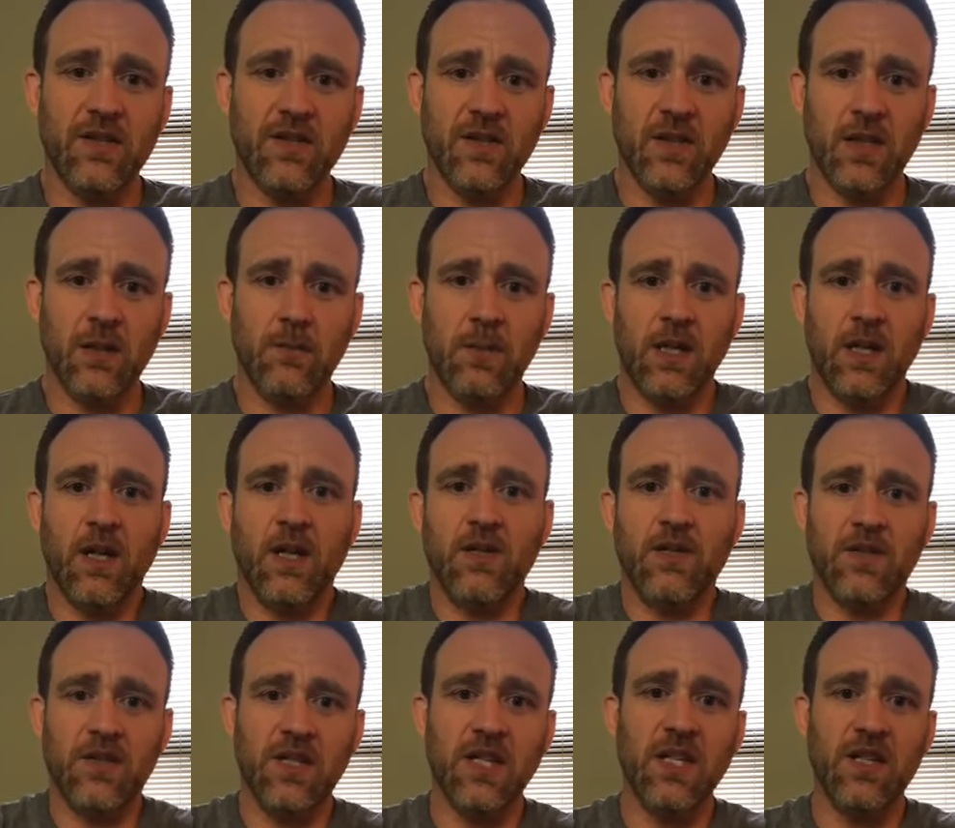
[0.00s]
seeing me not
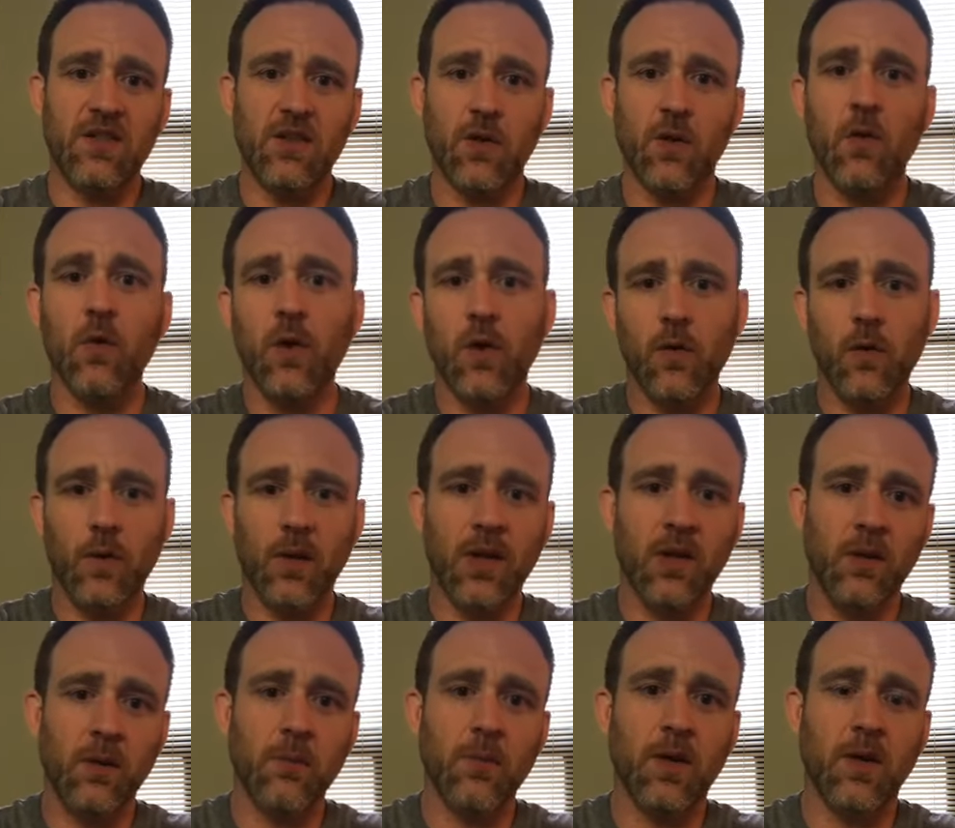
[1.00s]
just teach the core curriculum,